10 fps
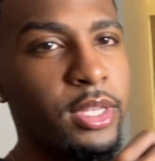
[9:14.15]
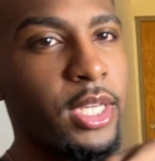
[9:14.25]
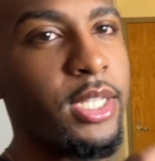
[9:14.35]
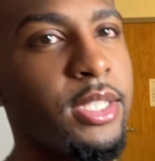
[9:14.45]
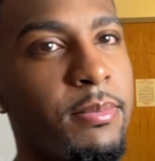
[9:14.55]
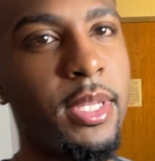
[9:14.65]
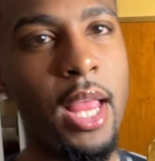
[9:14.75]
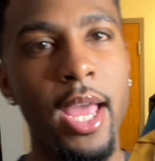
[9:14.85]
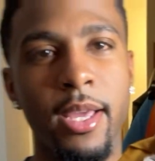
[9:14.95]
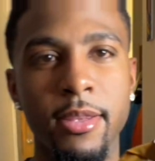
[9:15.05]
this, but
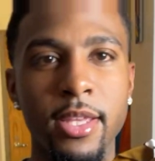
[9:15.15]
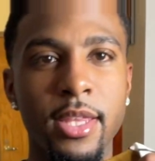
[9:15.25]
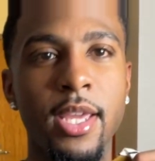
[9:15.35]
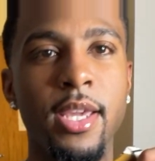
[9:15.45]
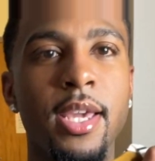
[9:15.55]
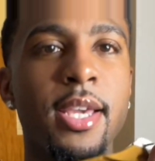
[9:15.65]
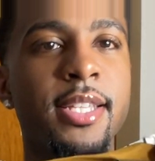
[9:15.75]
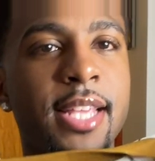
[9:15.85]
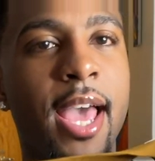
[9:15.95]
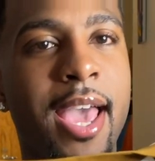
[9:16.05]
like the thing
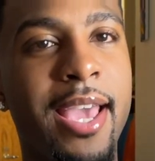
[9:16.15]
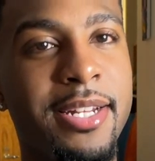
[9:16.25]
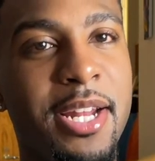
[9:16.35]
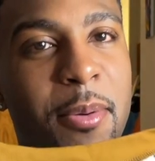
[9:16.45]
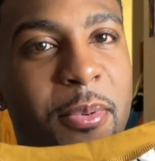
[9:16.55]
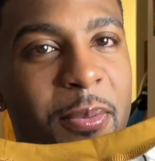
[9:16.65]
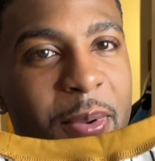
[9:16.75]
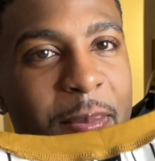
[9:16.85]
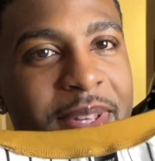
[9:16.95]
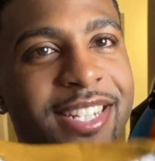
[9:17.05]
is, I had ended up
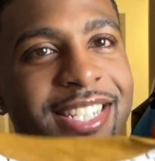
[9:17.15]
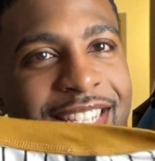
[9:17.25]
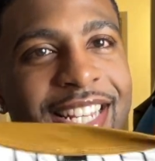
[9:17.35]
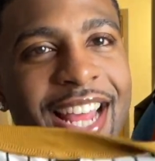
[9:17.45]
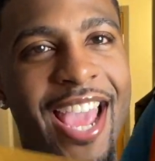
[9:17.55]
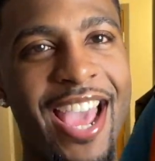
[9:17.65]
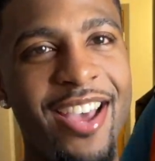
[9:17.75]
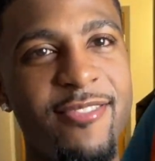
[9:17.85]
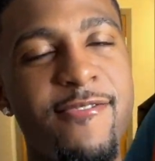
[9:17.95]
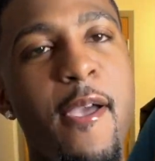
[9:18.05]
ripping this in
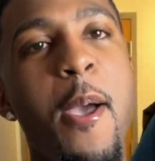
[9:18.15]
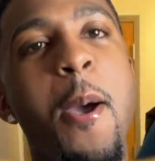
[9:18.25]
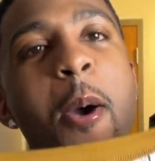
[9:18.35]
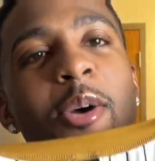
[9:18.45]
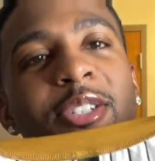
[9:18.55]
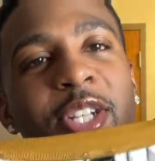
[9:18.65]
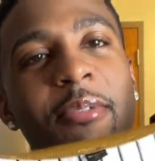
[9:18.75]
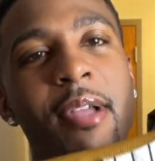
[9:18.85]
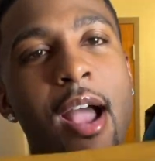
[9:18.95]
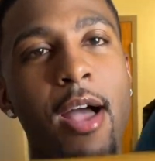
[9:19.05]
half
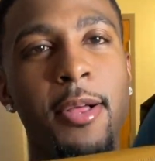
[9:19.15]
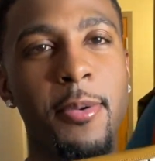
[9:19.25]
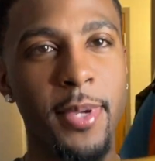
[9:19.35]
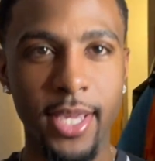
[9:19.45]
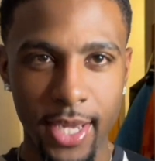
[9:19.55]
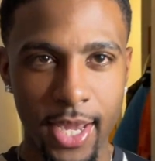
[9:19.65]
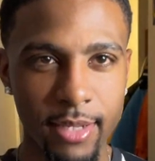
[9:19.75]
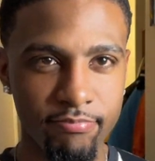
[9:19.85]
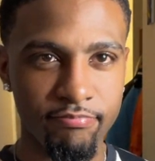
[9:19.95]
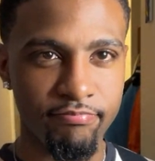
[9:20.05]
during Hollow weekend.